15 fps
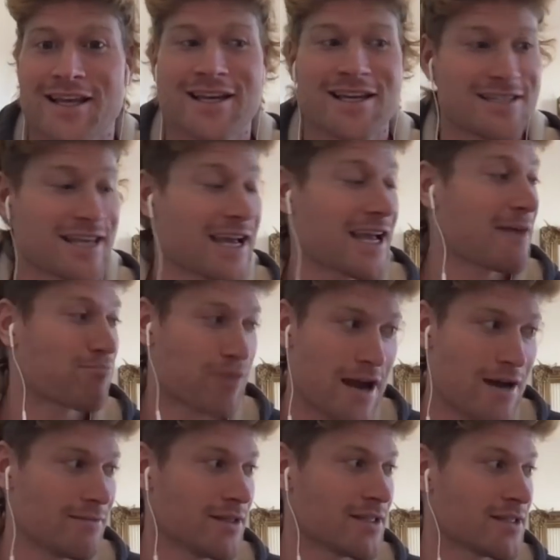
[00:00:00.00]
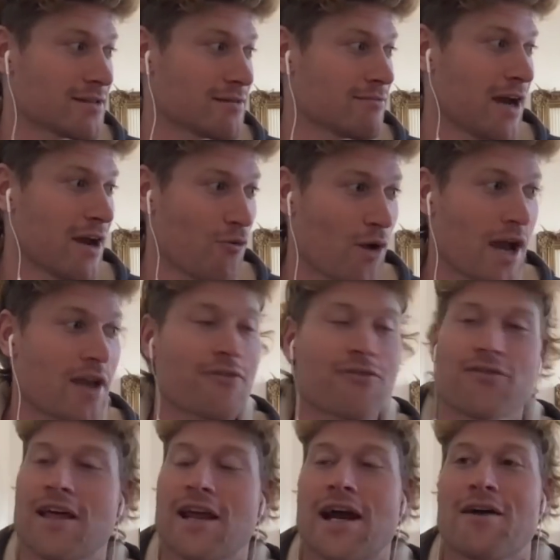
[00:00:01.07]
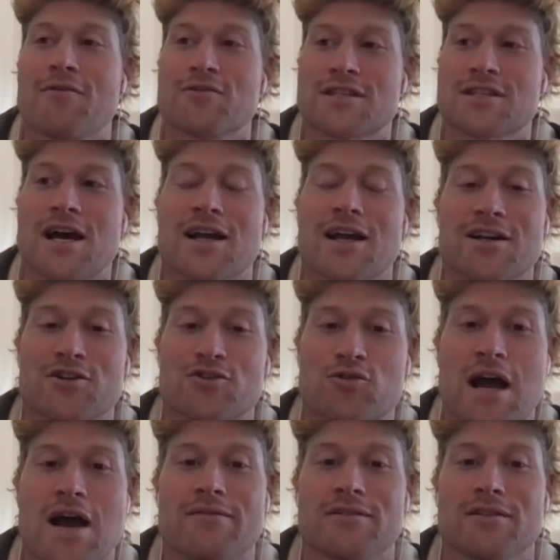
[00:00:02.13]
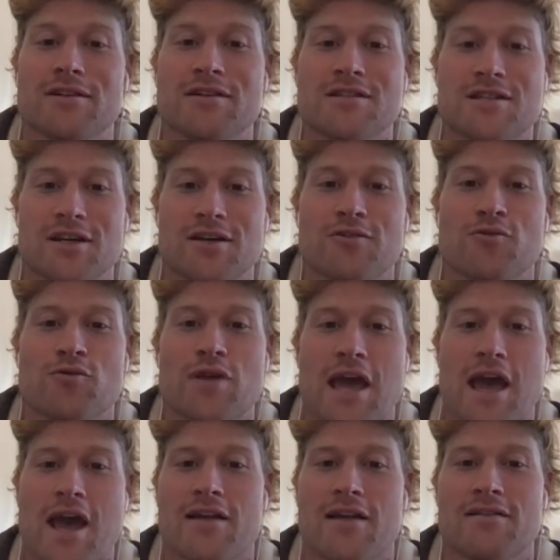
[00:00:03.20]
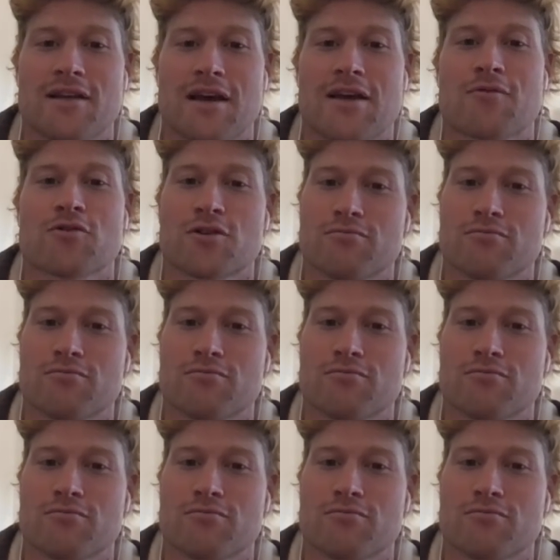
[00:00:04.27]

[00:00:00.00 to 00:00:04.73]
And he's like, I promised my wife that I was not going to travel until we're